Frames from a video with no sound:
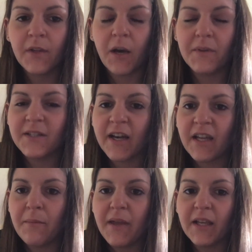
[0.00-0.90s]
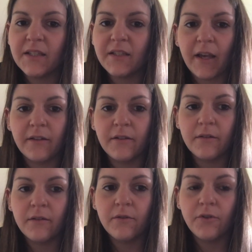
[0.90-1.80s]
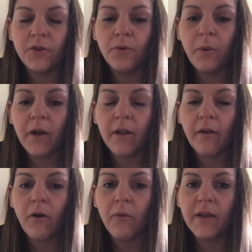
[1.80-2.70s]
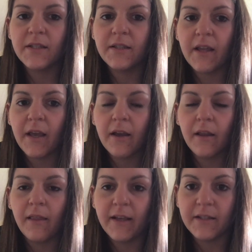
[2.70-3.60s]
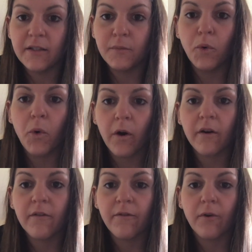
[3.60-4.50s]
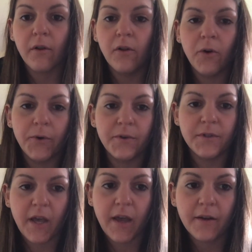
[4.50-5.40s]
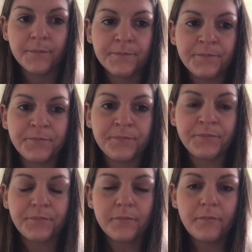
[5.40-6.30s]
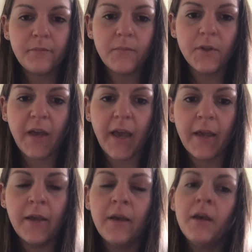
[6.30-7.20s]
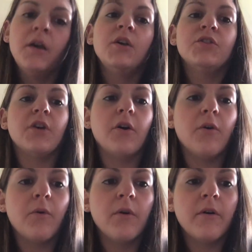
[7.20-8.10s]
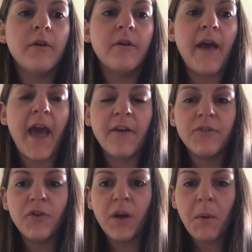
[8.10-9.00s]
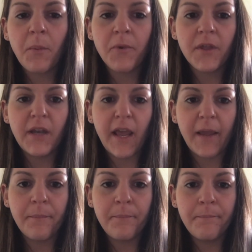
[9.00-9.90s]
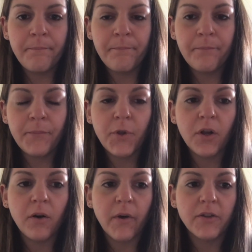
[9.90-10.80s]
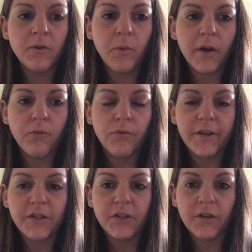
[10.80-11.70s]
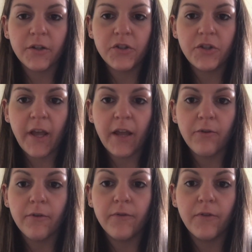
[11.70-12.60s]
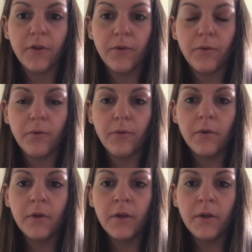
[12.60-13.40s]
Um, it's not gonna make sense. So you wanna always think less is more for a logo design. Okay, so after you come up with a name, you're going to wanna research and review